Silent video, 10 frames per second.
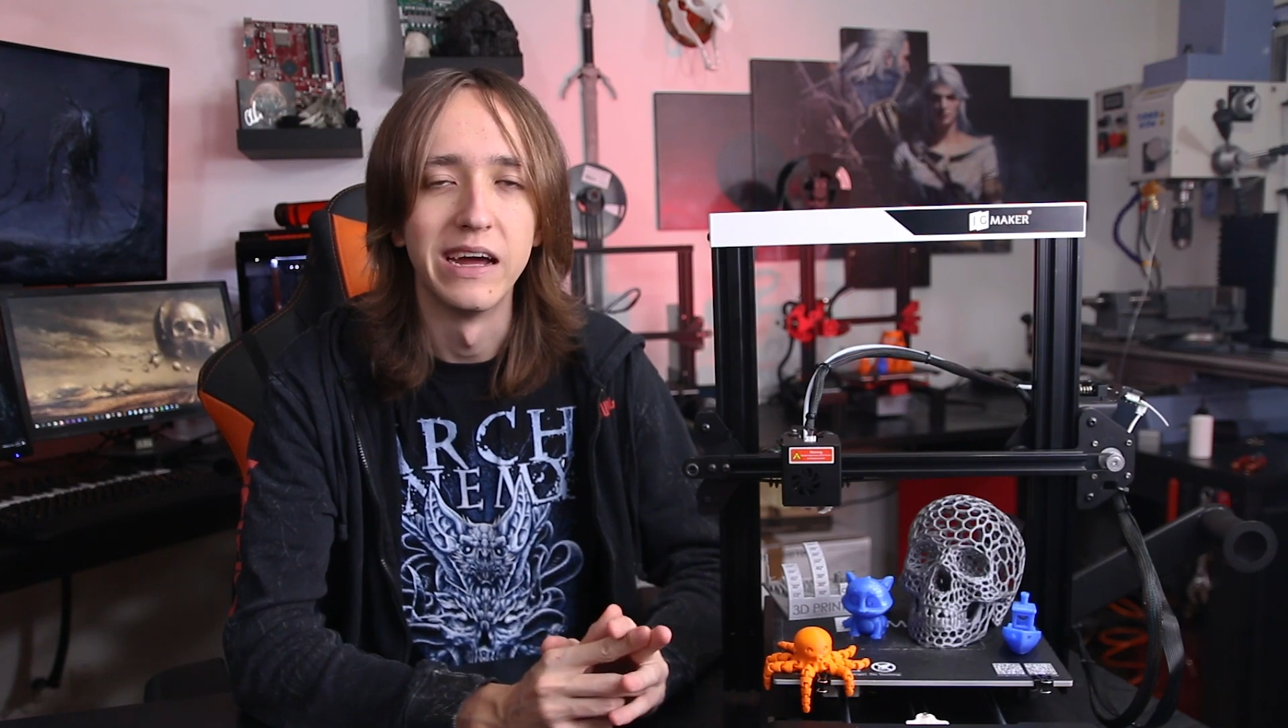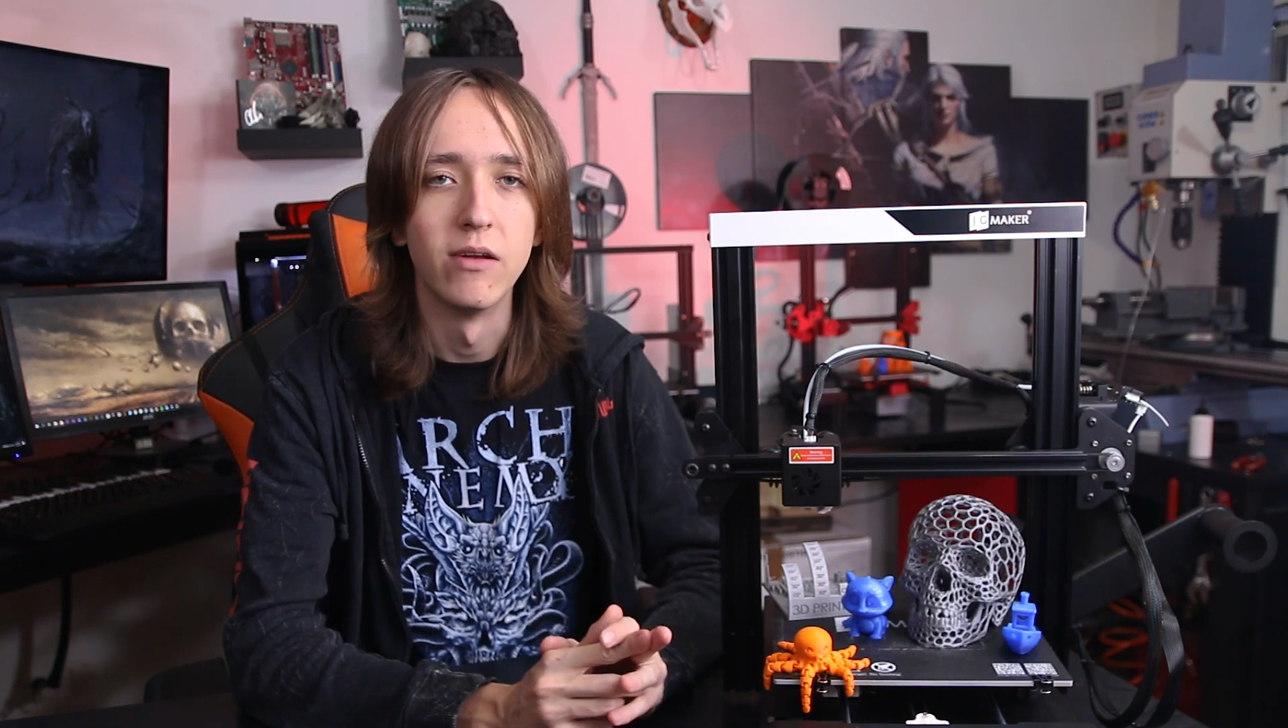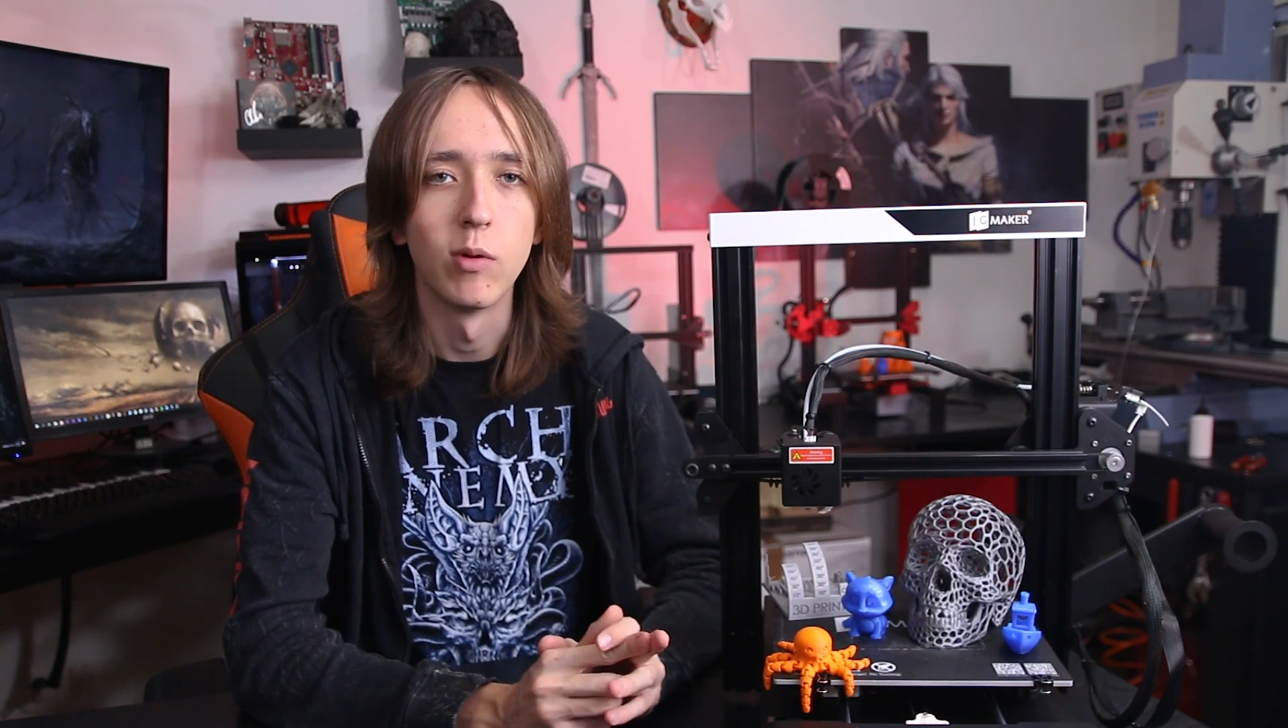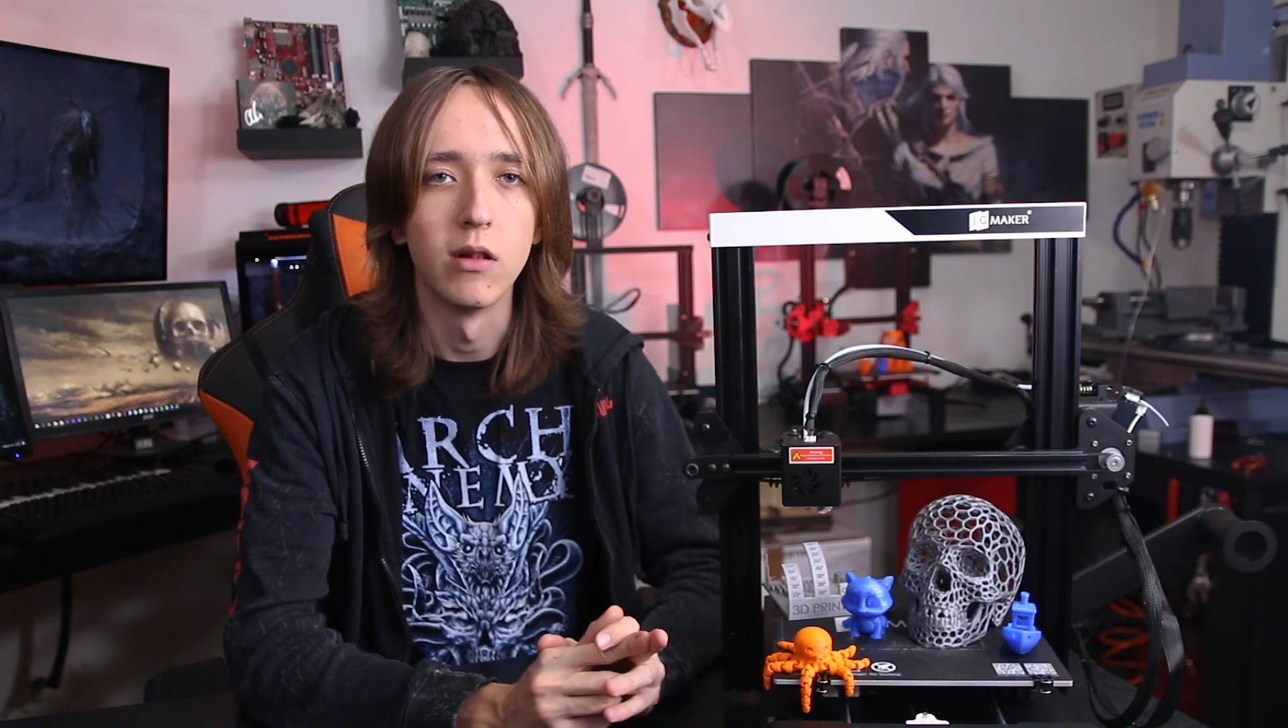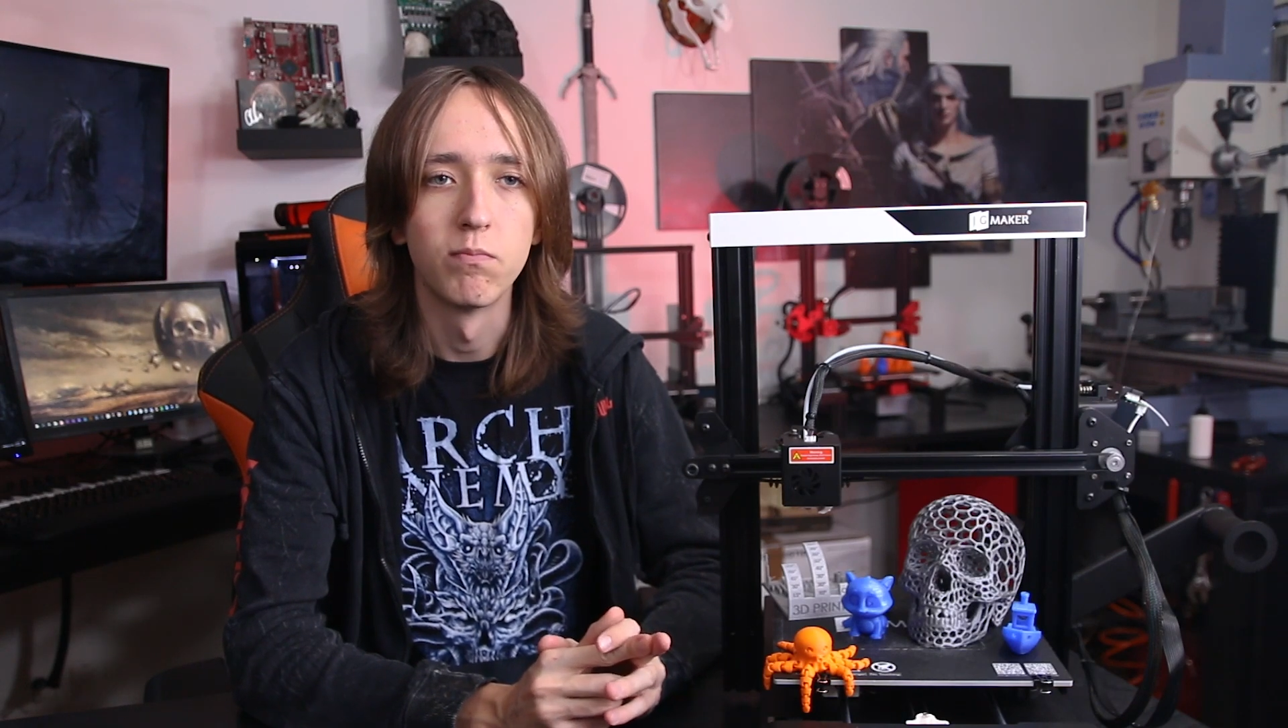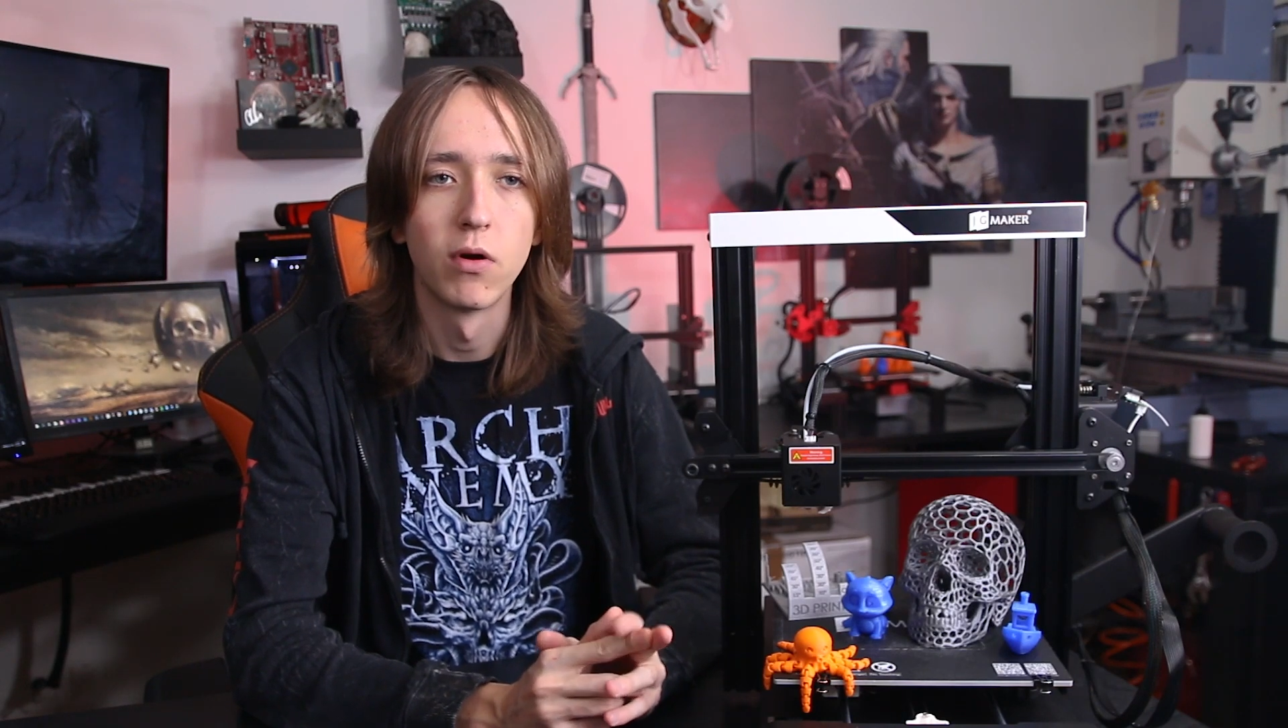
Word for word: and will